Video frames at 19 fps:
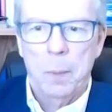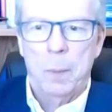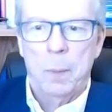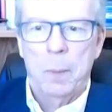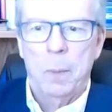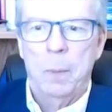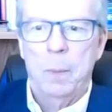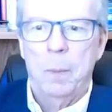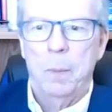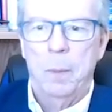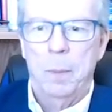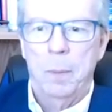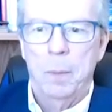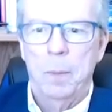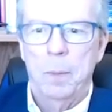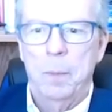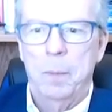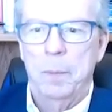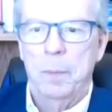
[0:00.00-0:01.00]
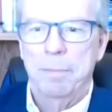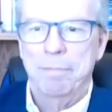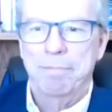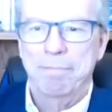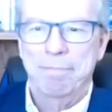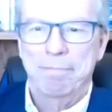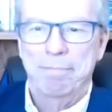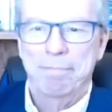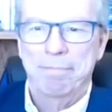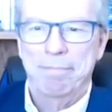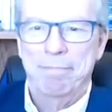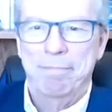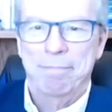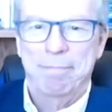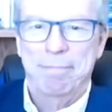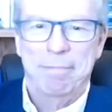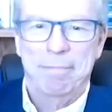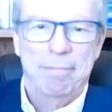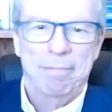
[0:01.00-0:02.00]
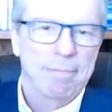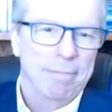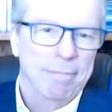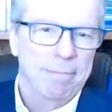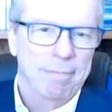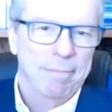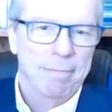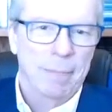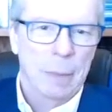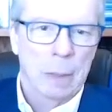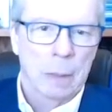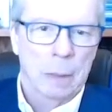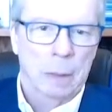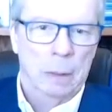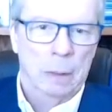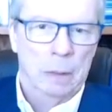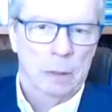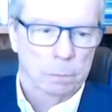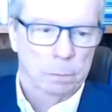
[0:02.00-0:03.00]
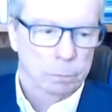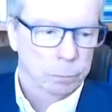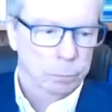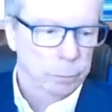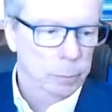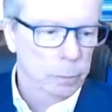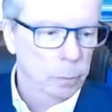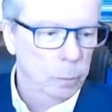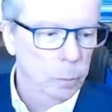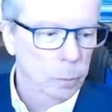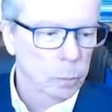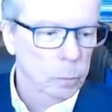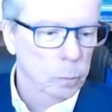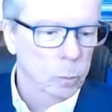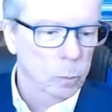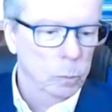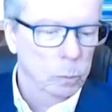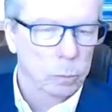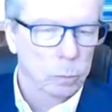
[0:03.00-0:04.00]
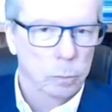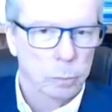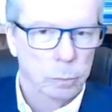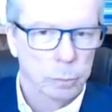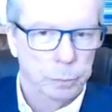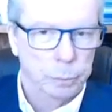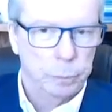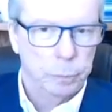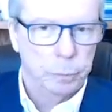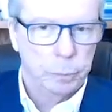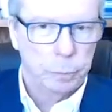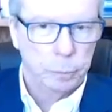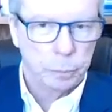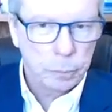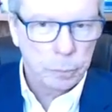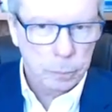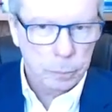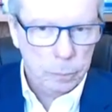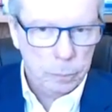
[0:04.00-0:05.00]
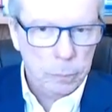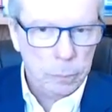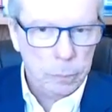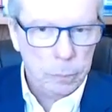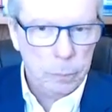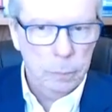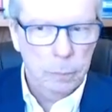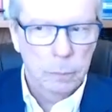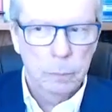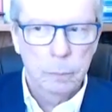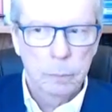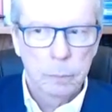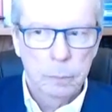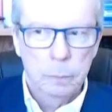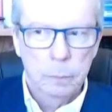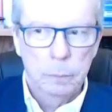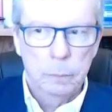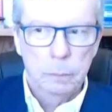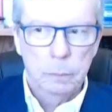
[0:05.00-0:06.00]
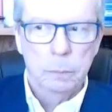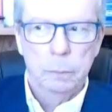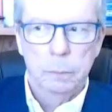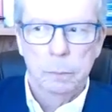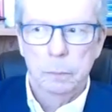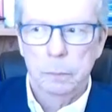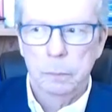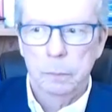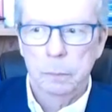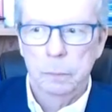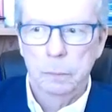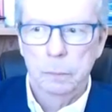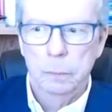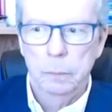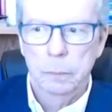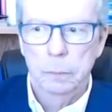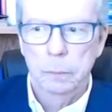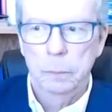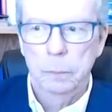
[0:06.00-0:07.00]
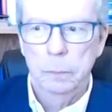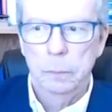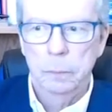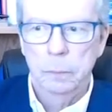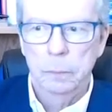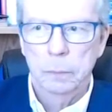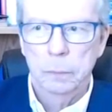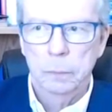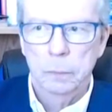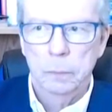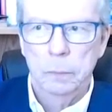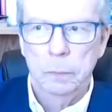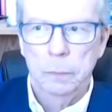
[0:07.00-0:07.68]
The person shown says nothing.